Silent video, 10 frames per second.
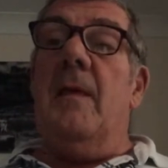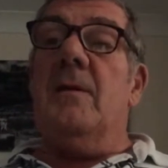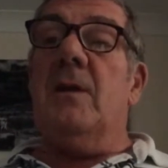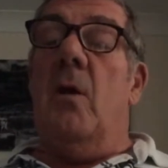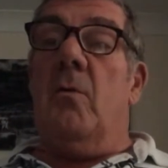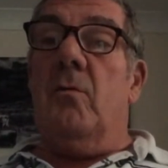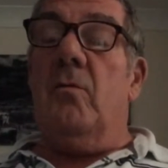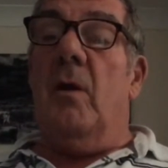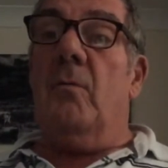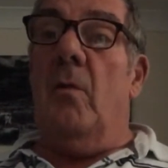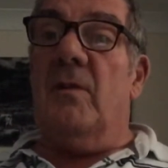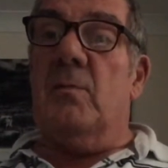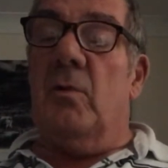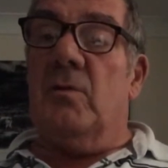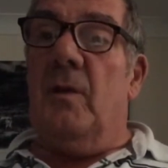so, right, what
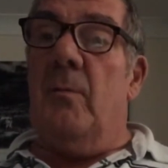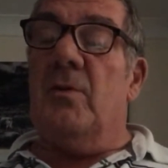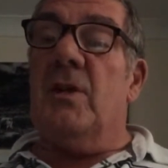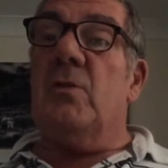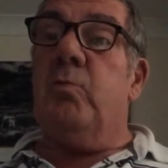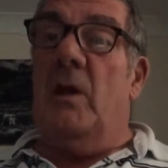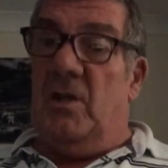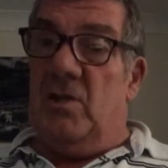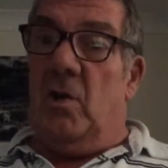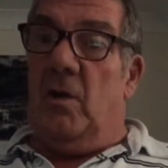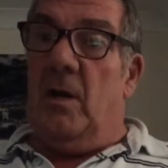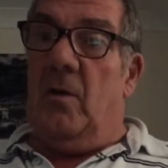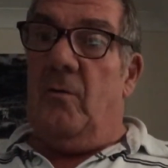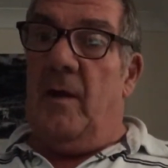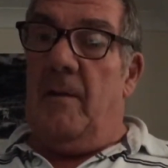this was, there was this wheat
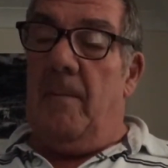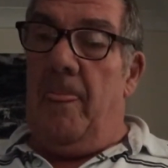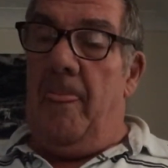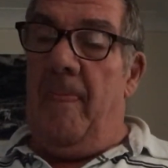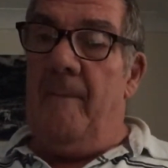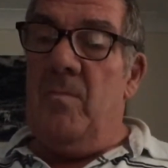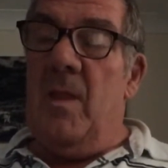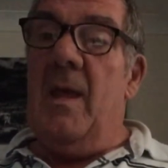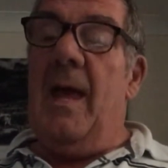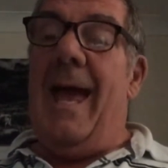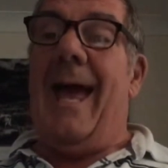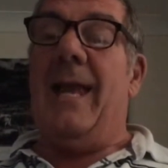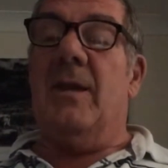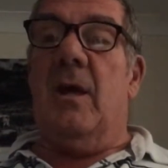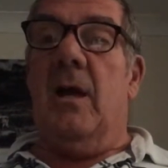silo there.
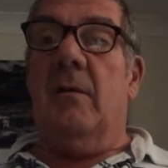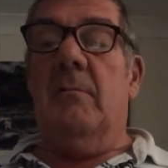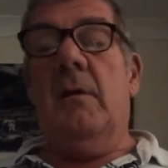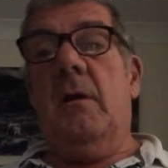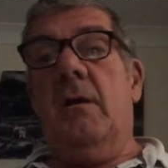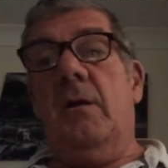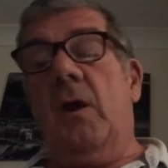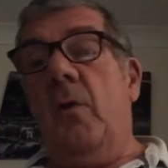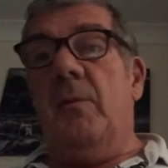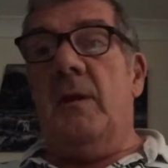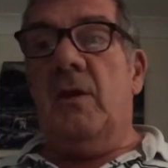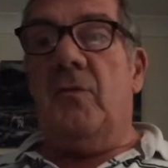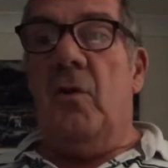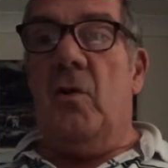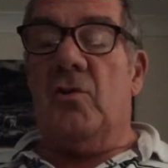And you'd open this
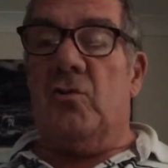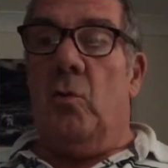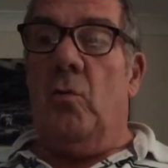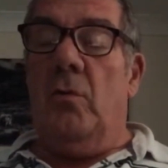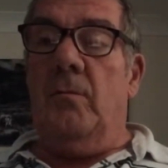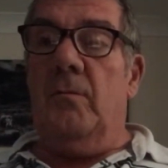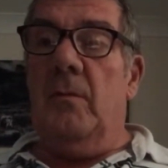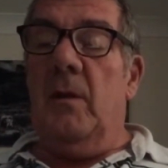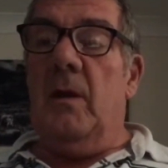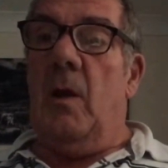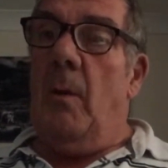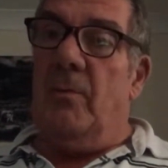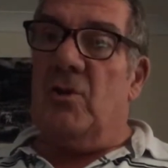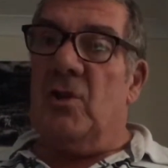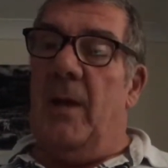first door, go
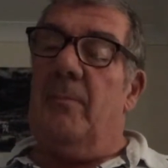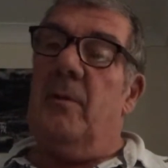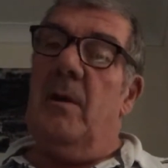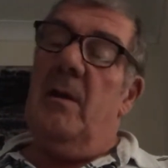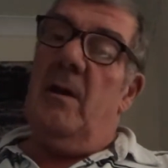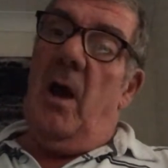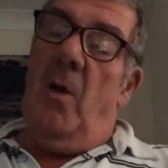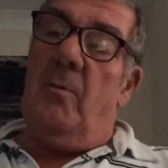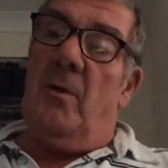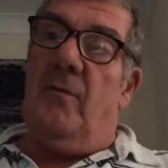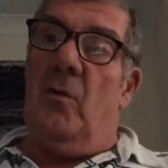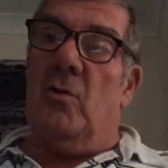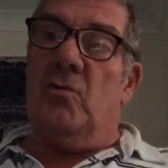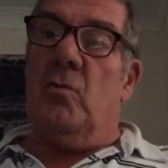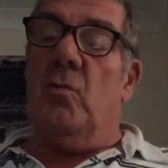up a step, open the
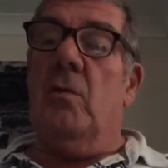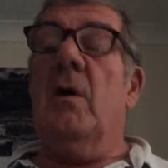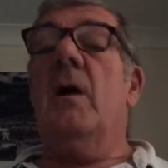first door,